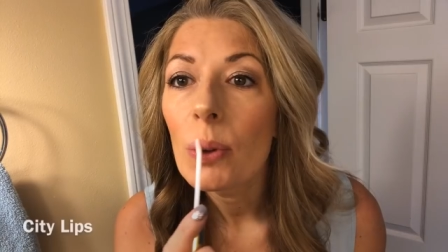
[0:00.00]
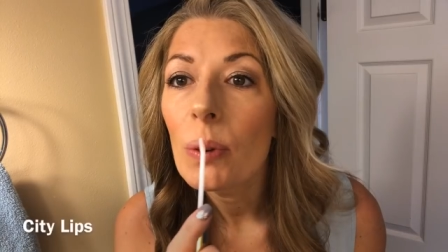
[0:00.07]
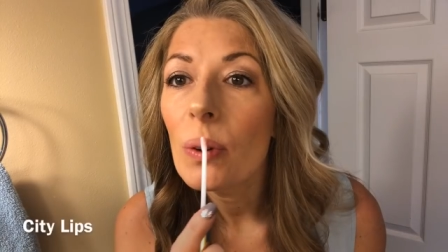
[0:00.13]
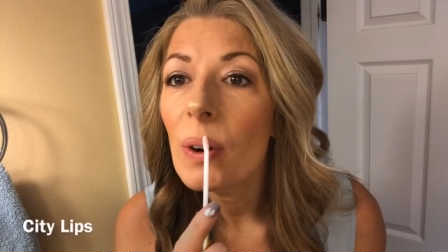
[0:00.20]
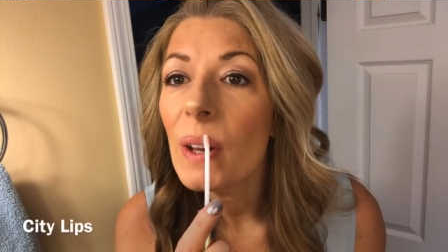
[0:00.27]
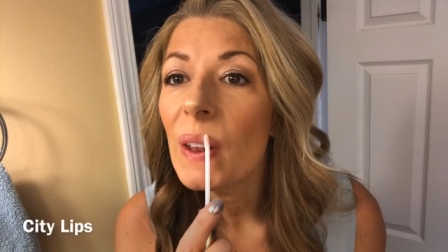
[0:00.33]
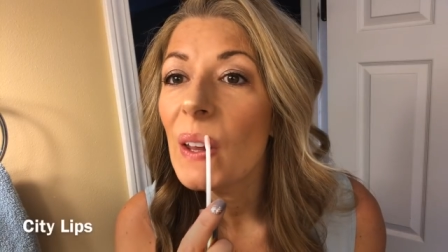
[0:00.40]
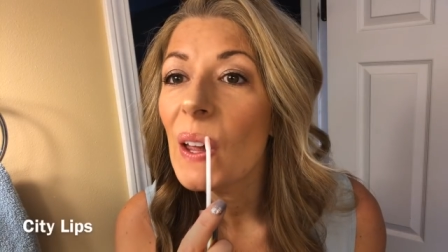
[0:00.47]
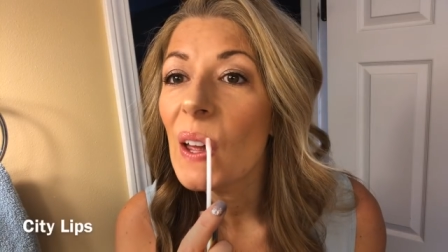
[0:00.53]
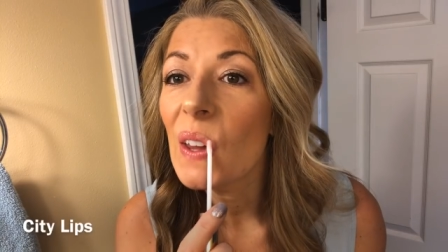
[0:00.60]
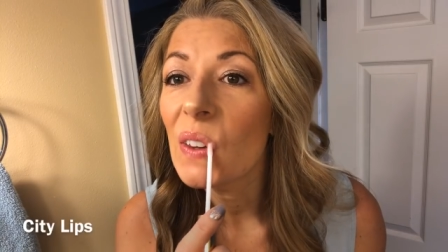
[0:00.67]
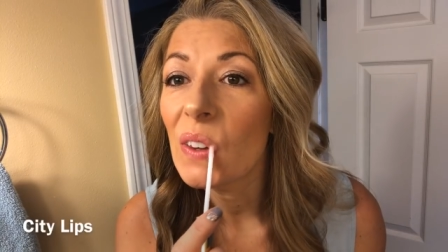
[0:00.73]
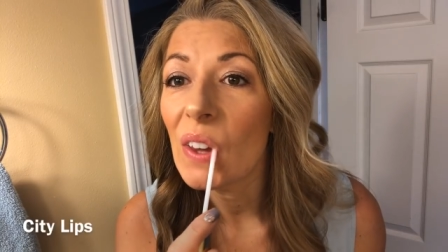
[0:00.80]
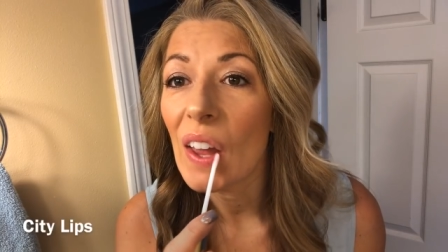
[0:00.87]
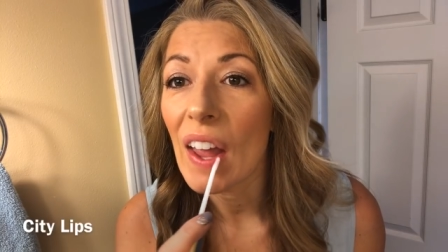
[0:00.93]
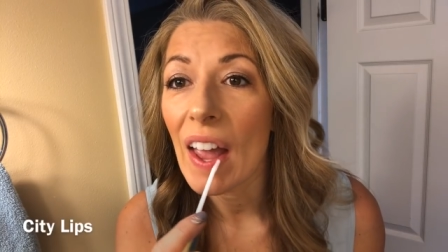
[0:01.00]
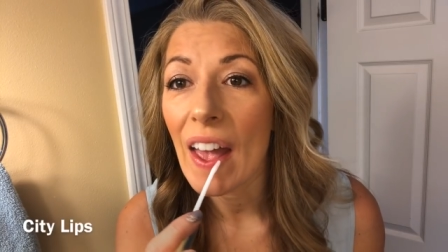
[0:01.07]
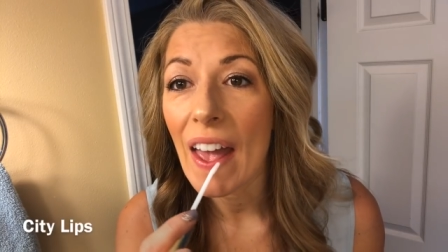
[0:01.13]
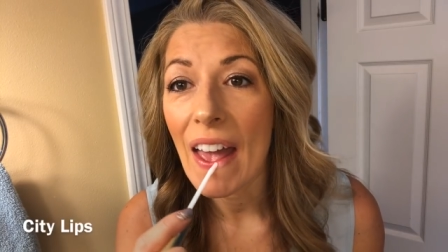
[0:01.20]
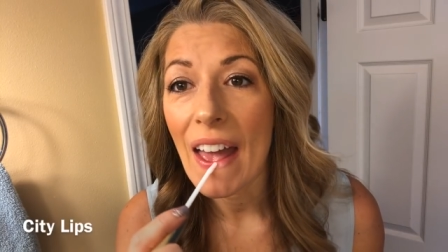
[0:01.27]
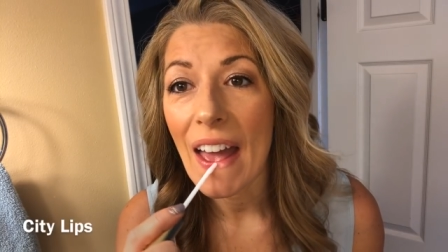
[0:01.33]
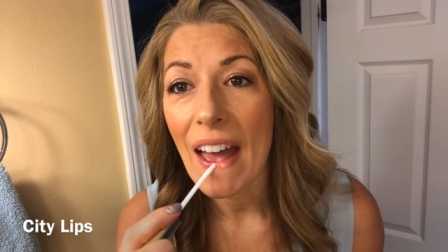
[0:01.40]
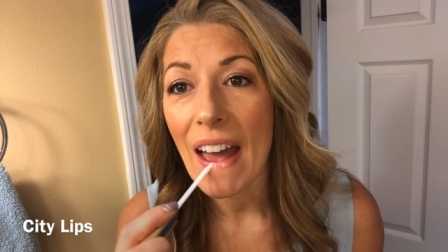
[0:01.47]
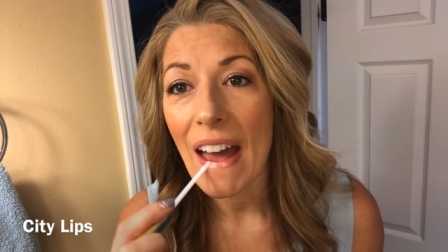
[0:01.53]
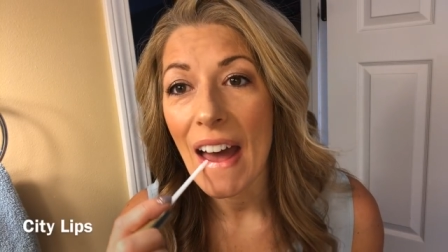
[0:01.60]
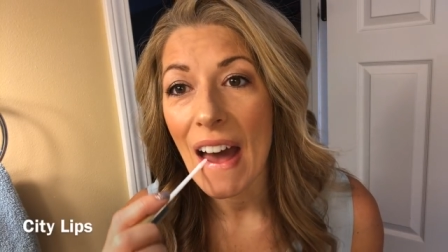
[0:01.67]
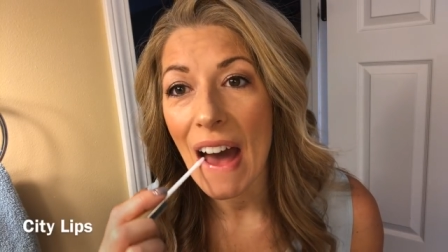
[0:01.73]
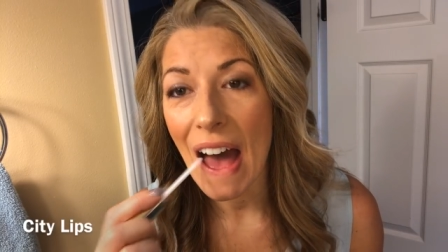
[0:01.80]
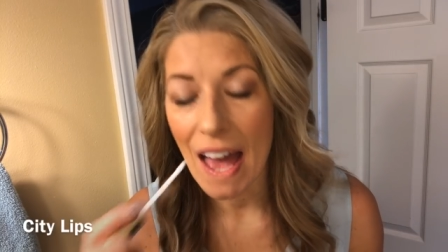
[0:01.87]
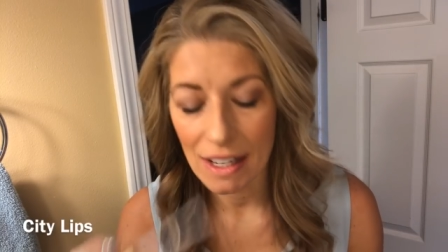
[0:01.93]
One last thing.
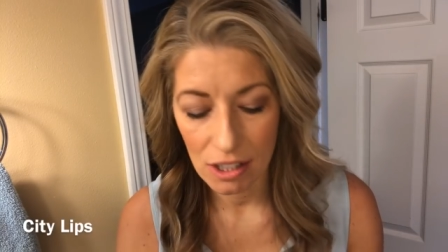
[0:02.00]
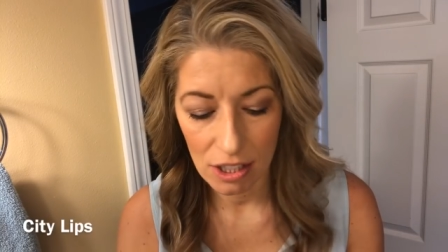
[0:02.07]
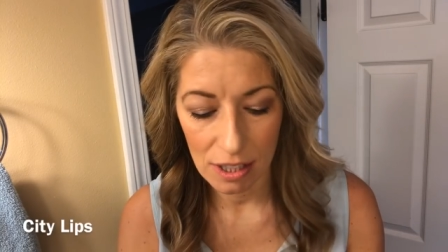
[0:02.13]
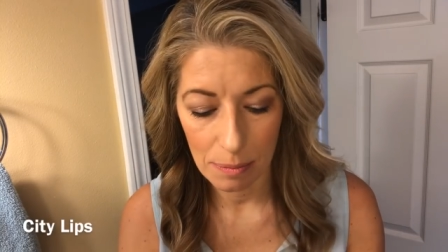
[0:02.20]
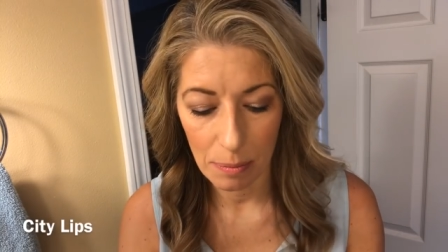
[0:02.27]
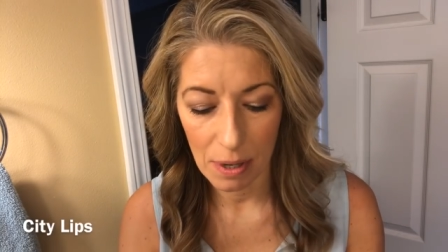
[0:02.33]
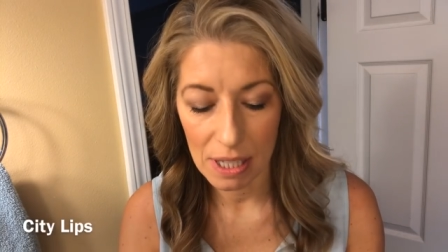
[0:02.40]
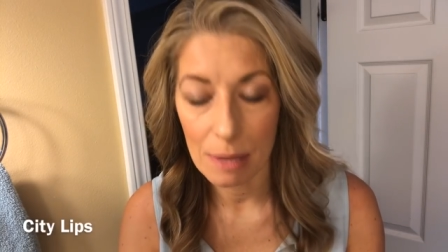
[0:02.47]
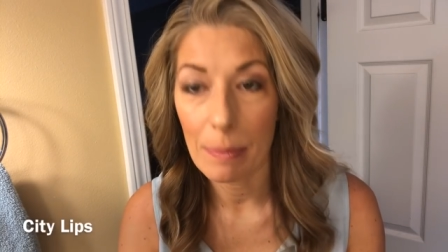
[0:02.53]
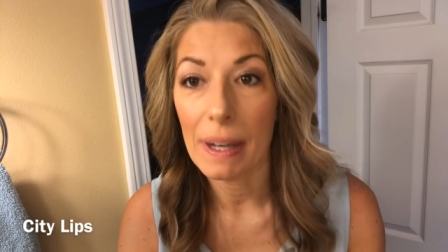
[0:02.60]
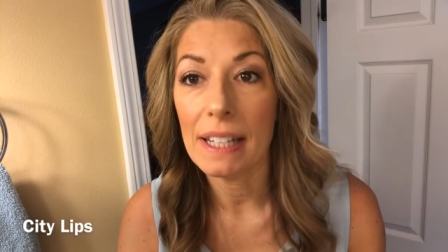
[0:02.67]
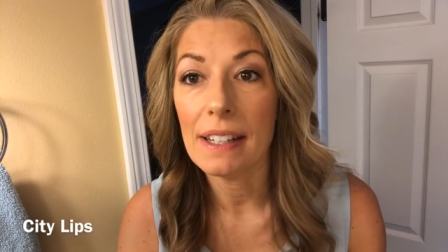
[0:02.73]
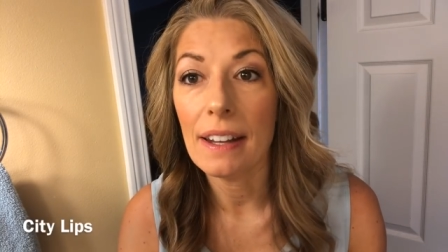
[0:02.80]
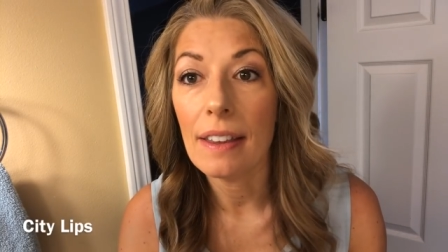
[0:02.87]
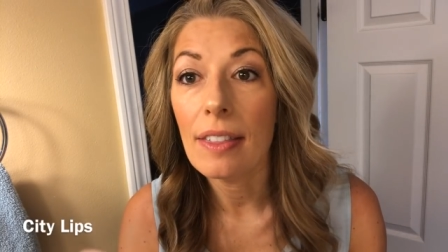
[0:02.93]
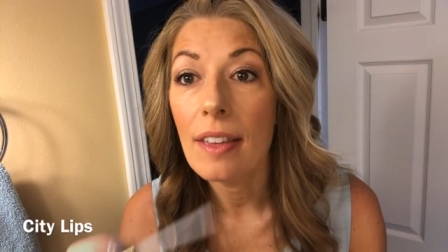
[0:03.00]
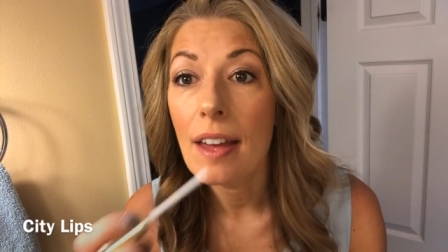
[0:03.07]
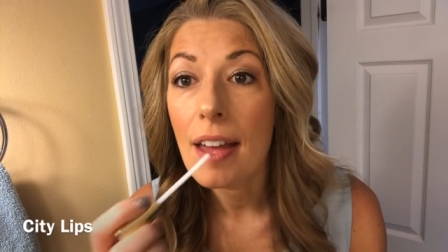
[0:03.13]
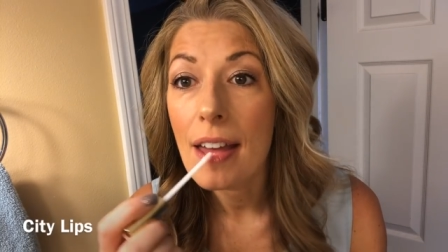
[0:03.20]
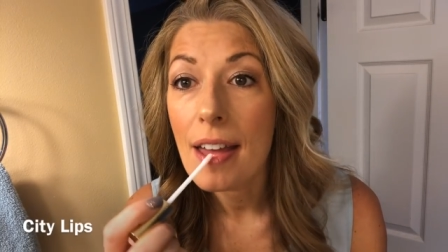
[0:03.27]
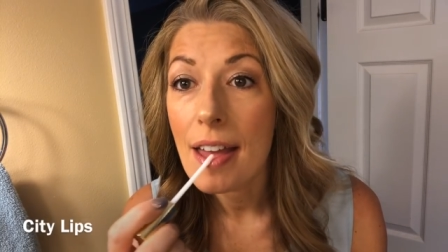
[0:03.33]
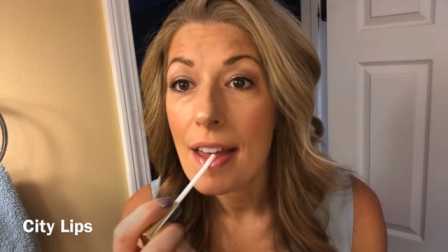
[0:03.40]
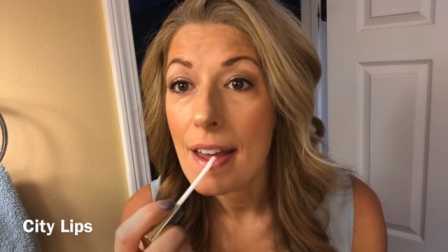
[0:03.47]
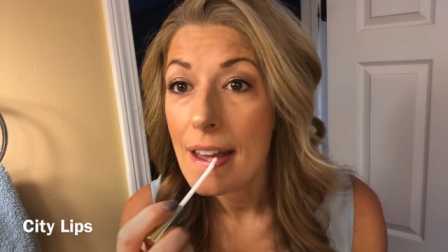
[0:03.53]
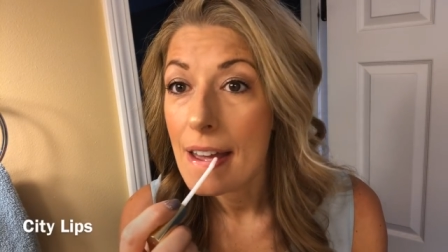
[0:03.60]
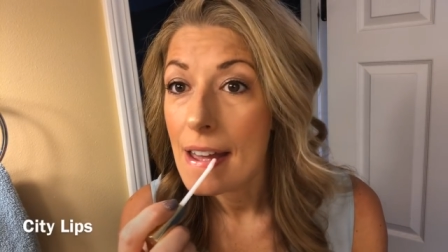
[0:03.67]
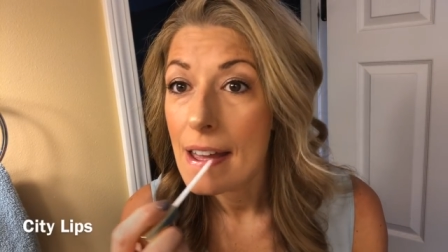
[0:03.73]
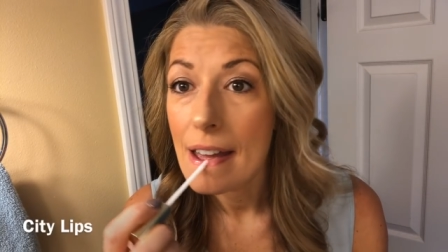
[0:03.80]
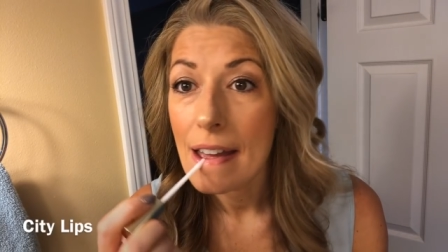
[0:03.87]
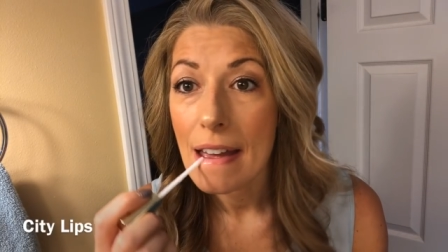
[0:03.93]
Ha, just brush my teeth
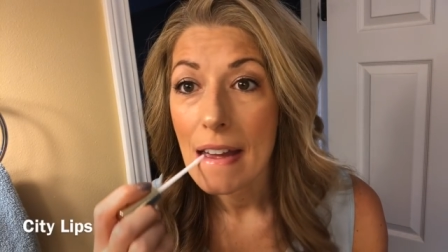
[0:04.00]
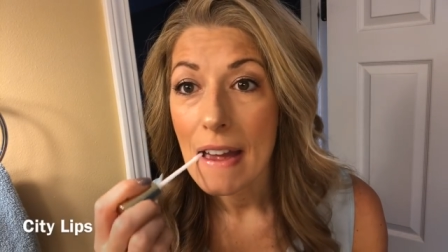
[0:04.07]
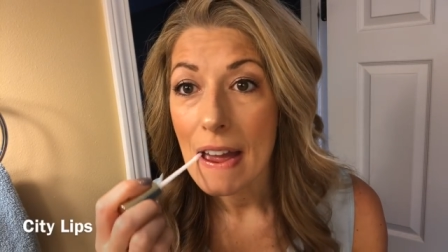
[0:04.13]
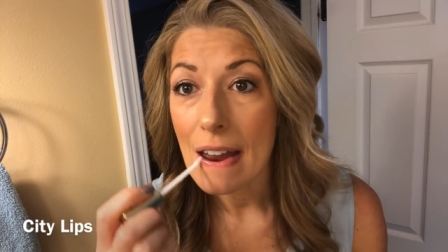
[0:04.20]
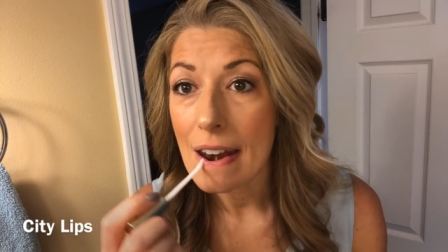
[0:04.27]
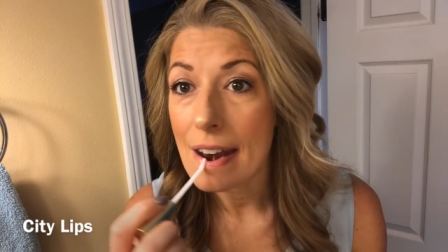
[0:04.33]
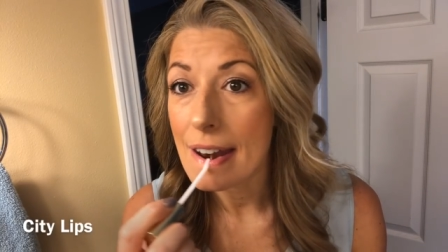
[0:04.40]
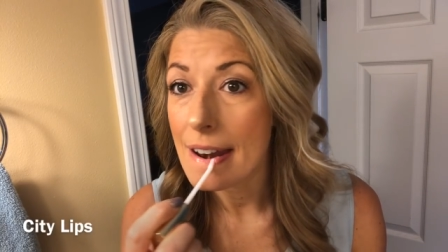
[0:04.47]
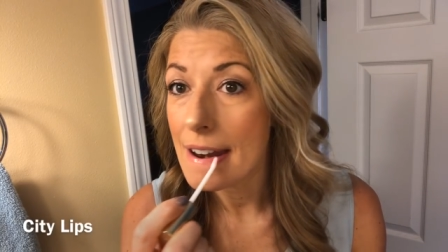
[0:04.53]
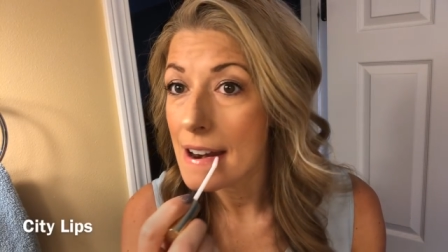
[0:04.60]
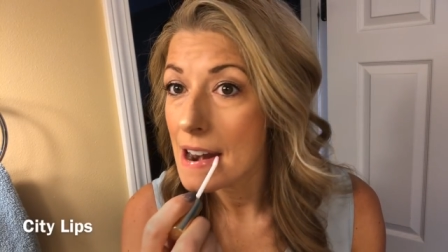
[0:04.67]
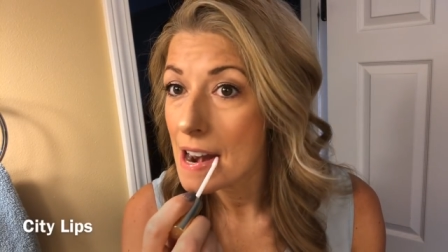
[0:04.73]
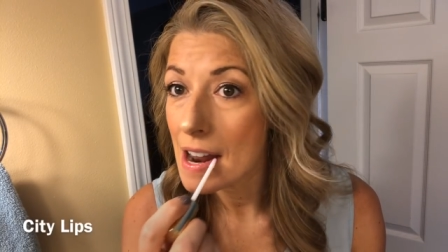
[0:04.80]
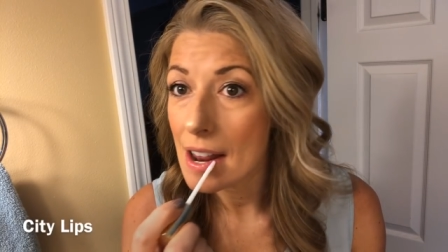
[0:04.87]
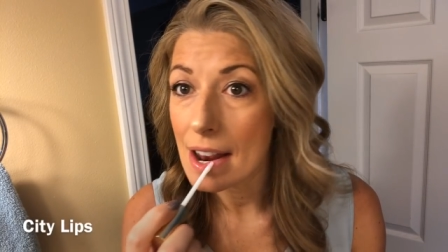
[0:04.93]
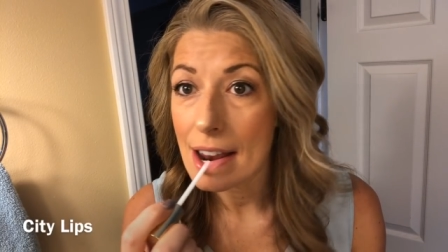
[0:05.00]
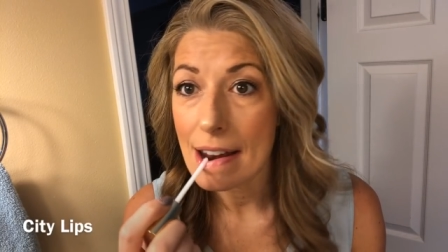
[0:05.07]
and I needed a